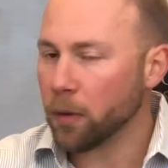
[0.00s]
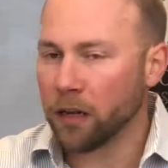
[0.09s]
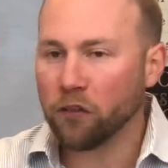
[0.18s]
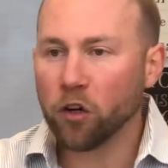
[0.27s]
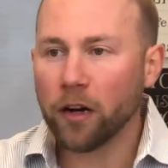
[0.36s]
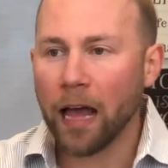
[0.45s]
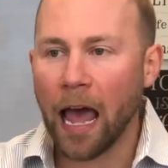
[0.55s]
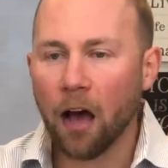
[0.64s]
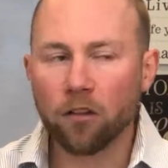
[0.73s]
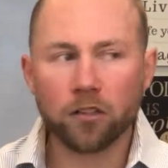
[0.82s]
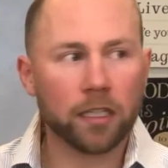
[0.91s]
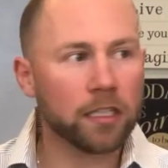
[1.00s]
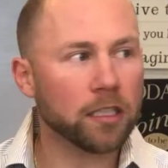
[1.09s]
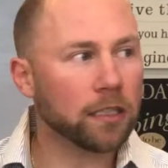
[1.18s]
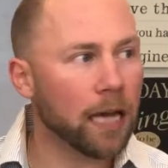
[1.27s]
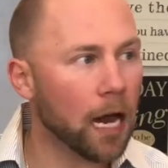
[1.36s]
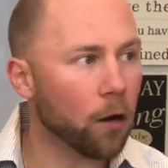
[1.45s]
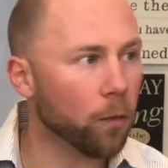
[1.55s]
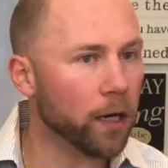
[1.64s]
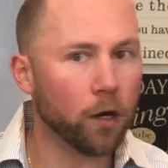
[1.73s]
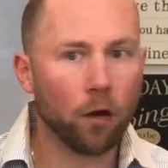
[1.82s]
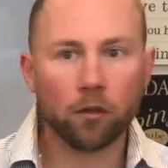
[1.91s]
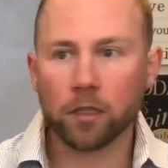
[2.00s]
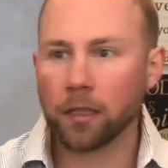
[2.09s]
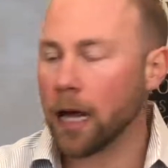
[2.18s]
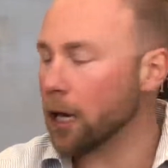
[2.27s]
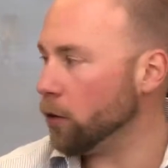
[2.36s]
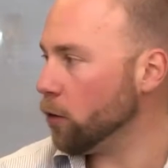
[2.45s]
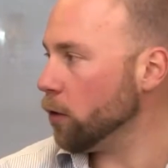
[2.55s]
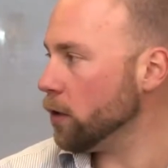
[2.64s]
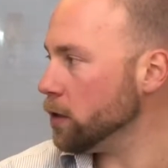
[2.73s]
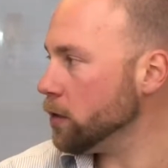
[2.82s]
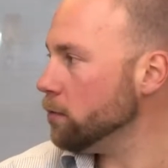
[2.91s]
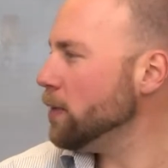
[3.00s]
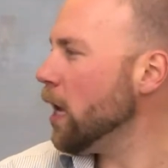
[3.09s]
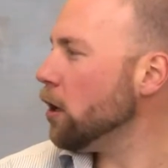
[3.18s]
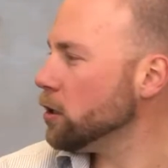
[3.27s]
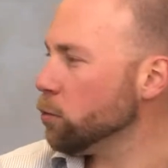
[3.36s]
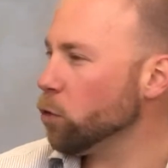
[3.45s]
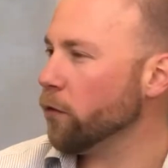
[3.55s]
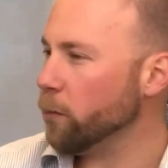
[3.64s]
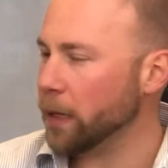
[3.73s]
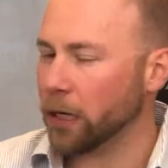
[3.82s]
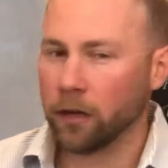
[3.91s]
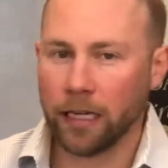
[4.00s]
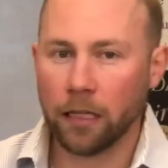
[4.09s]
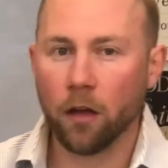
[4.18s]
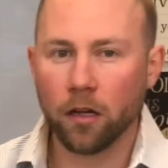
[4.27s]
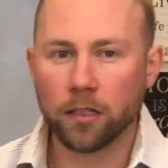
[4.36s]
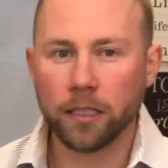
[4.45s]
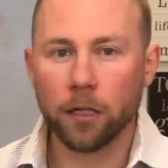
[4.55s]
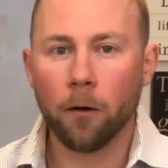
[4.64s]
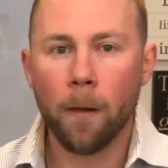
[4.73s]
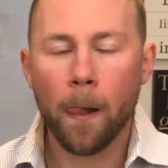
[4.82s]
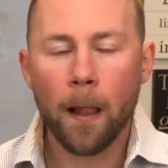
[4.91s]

But if you're in a house and it's a lot of windows, a lot of doors, now it's more of a bigger heat loss deal.